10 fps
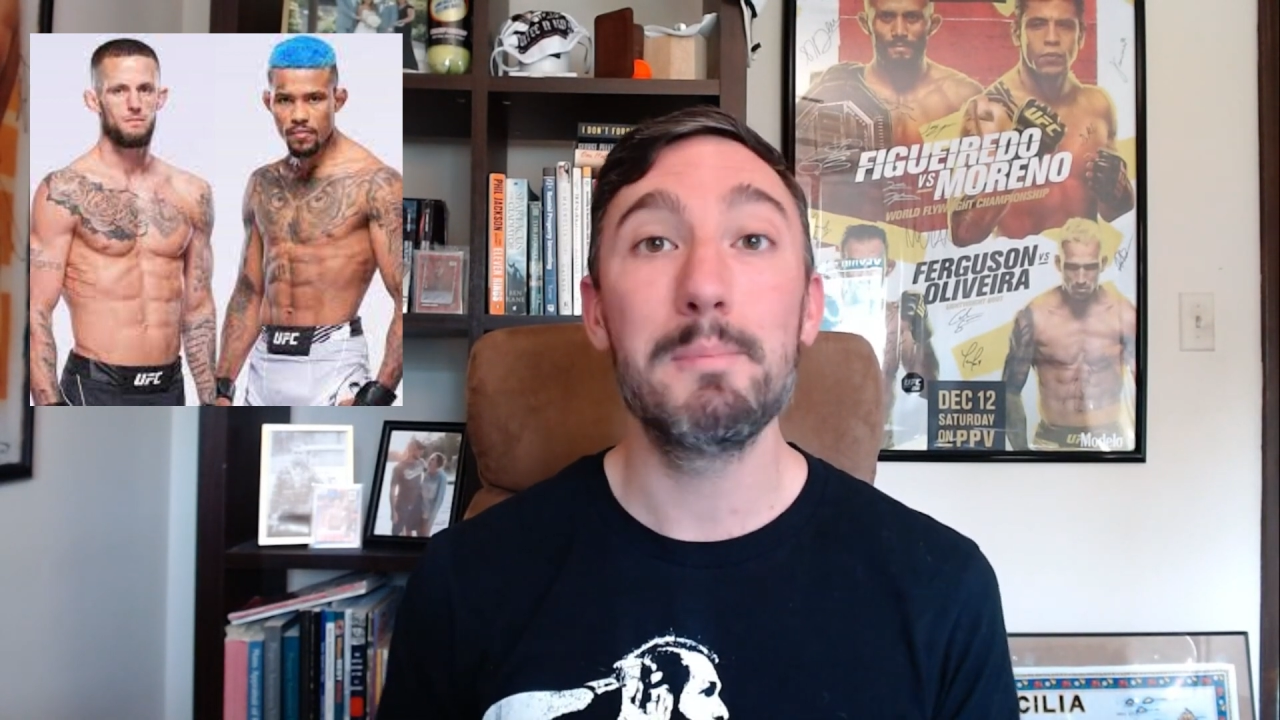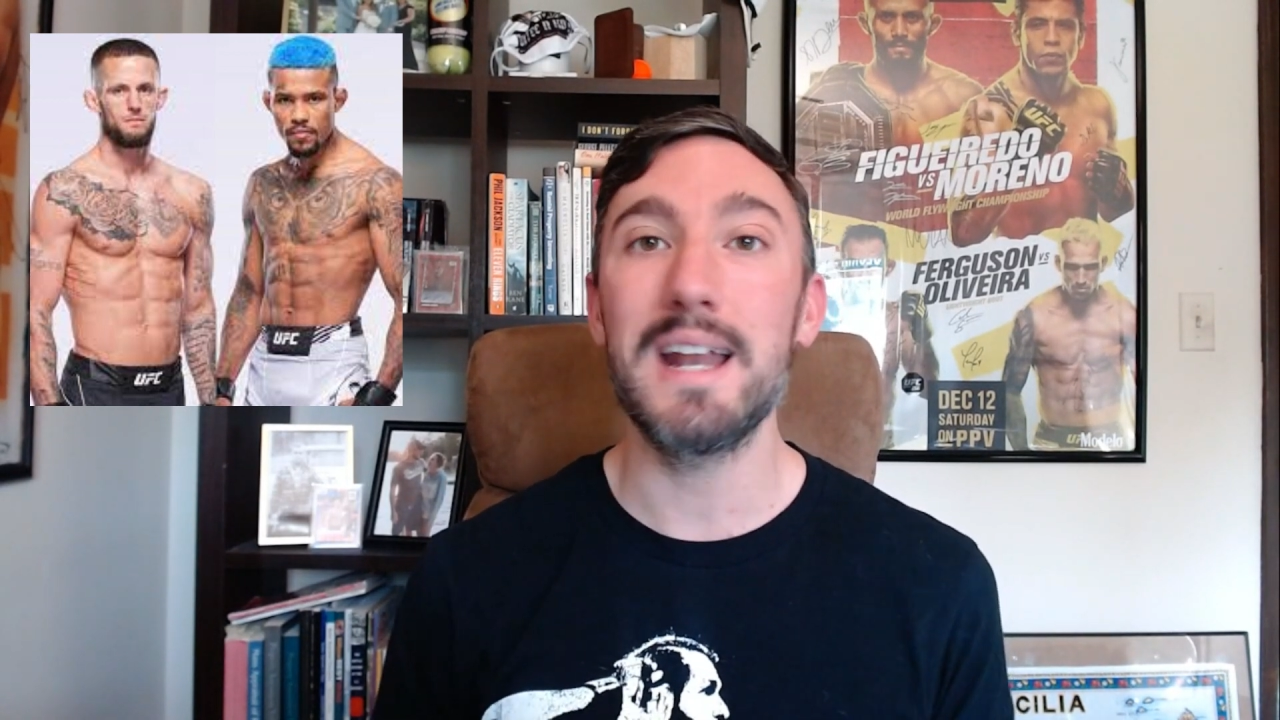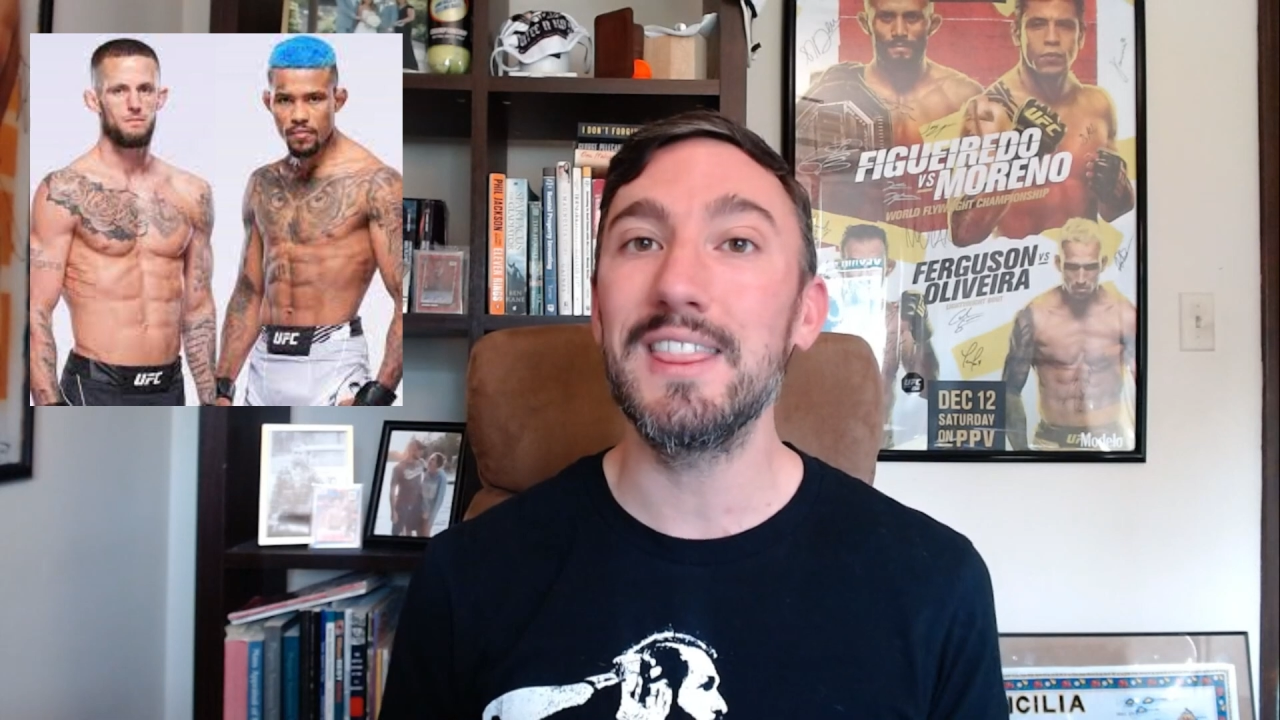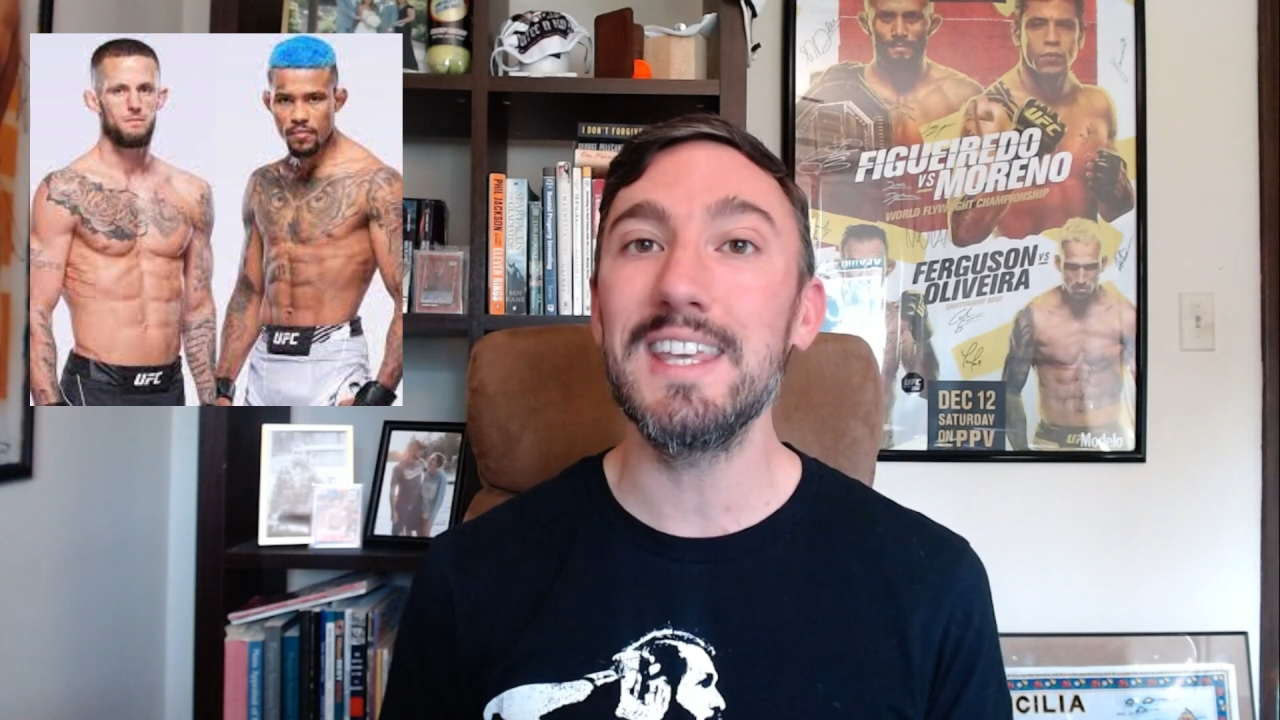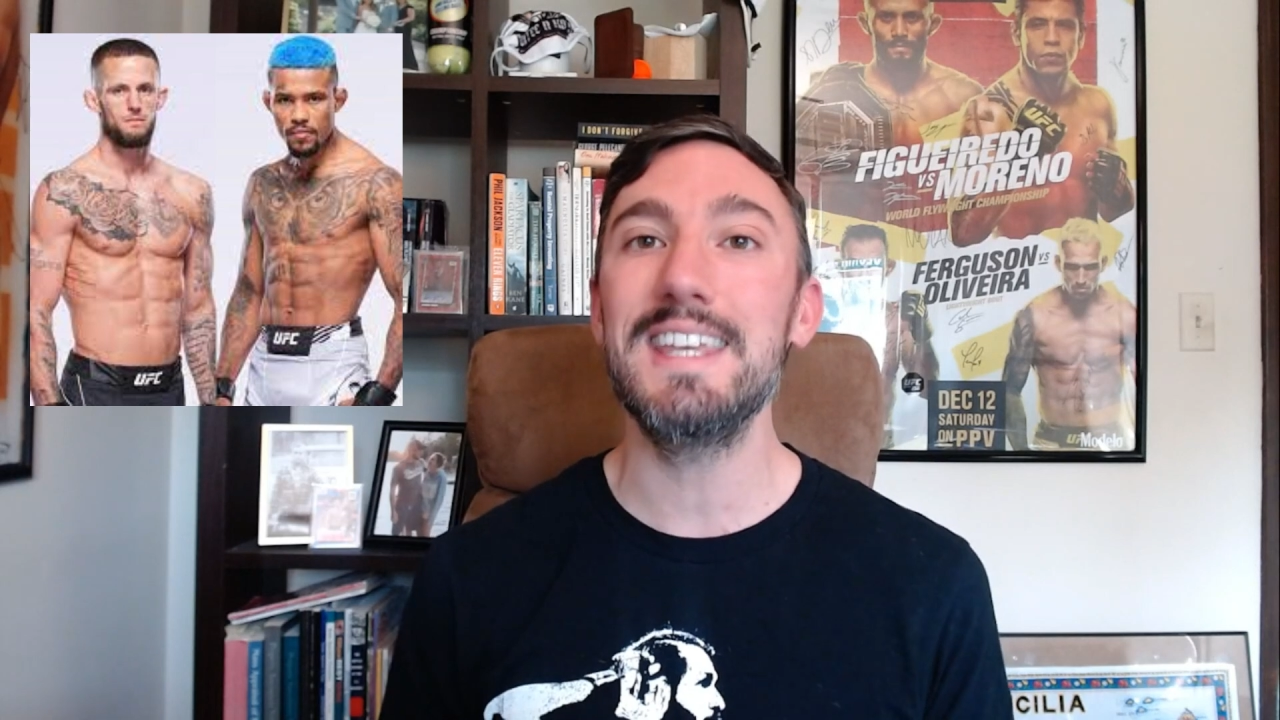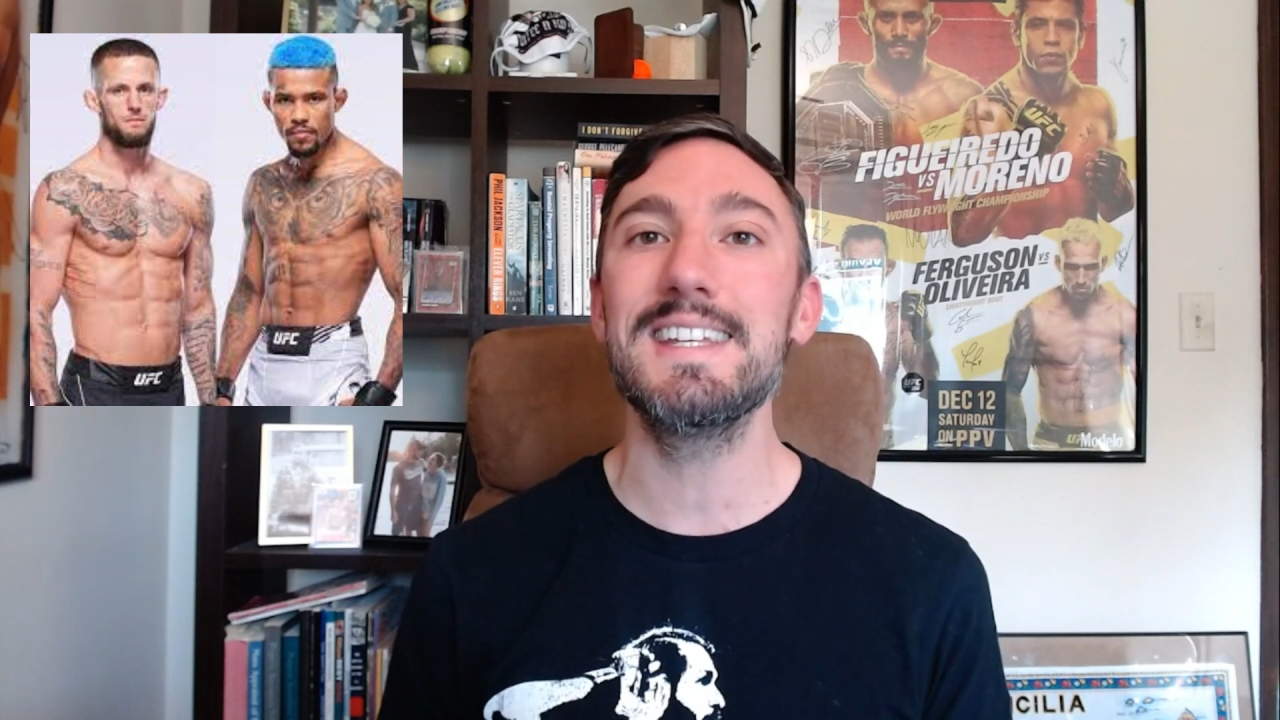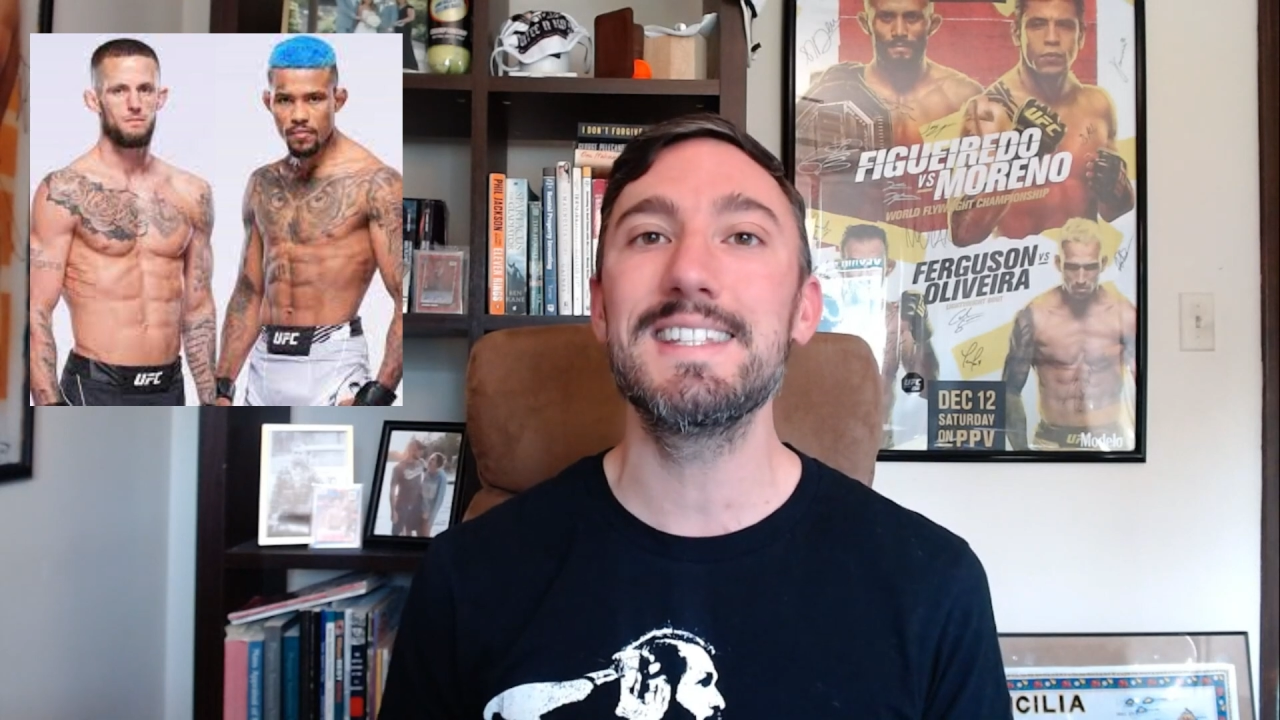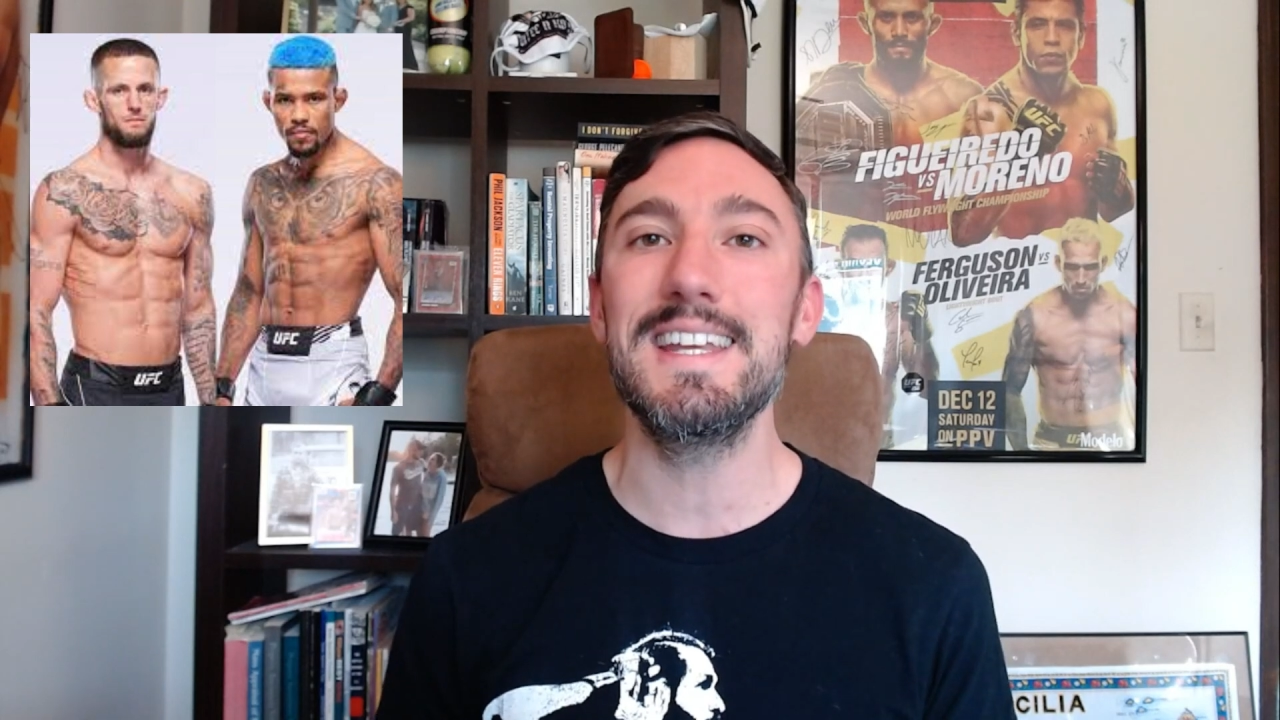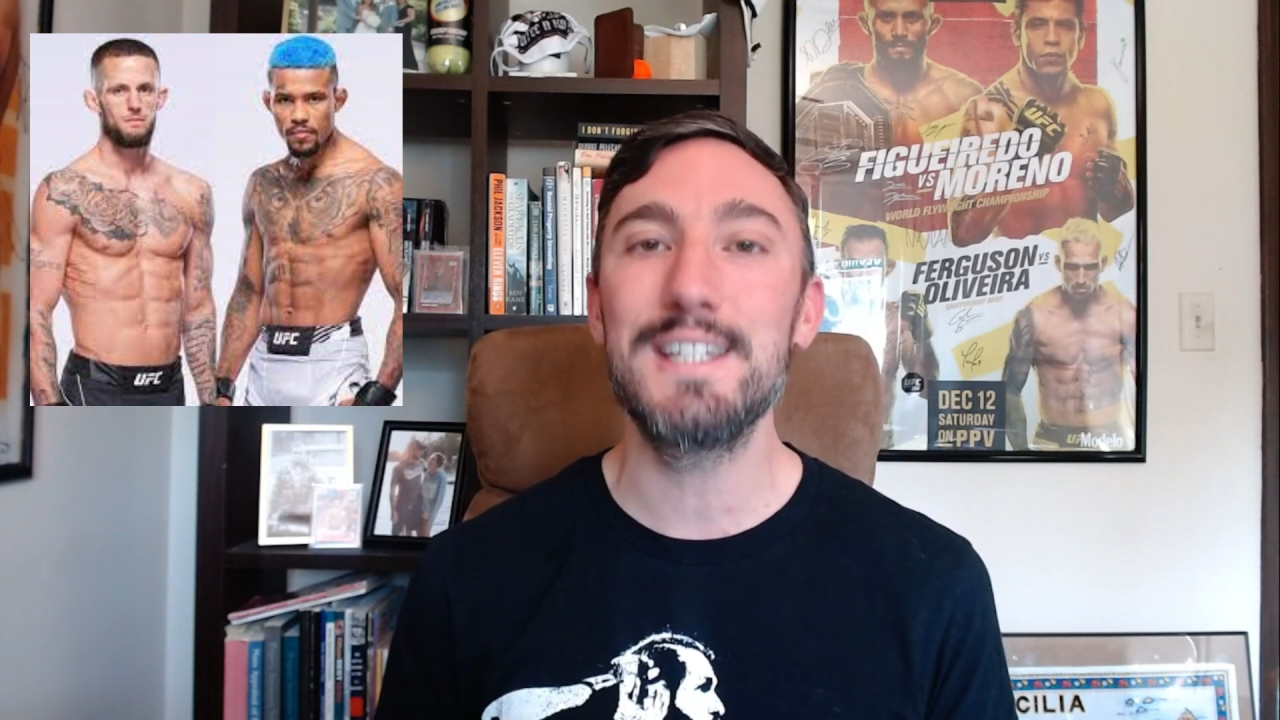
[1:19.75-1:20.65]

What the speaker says: but I think he is a